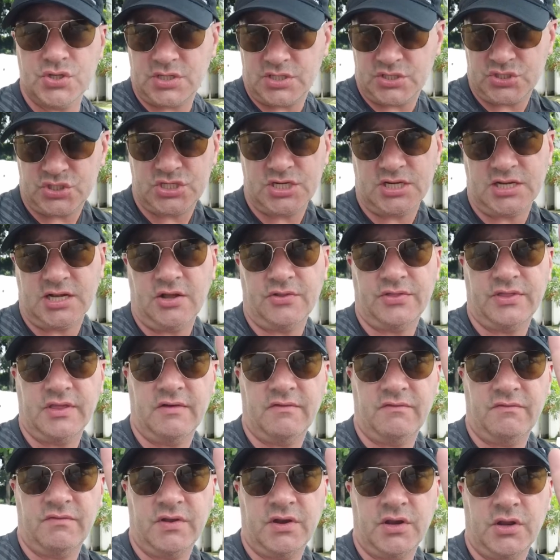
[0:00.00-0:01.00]
You can check out
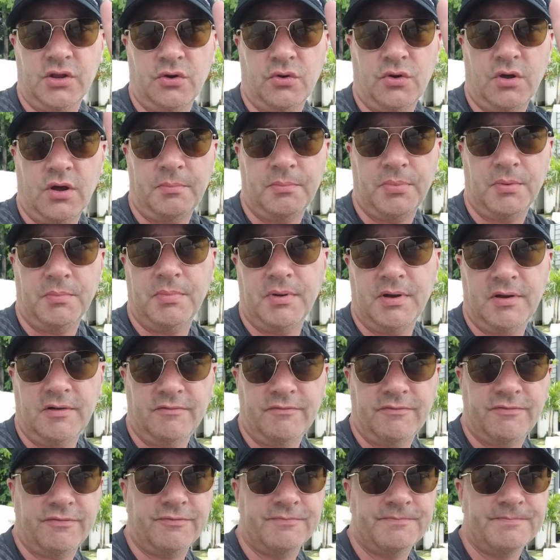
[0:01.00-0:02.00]
that video up
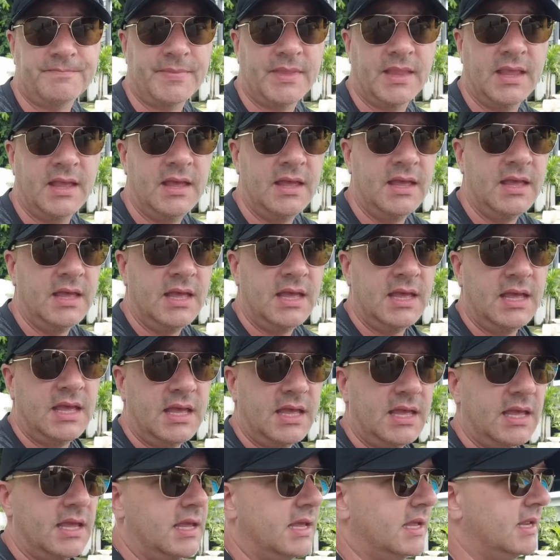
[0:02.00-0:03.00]
above.
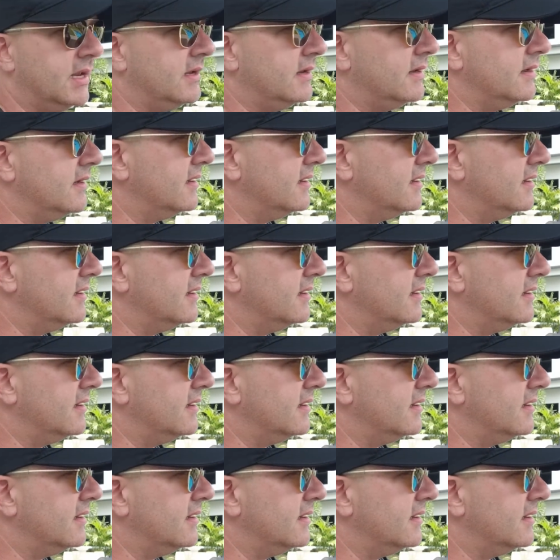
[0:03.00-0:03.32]
And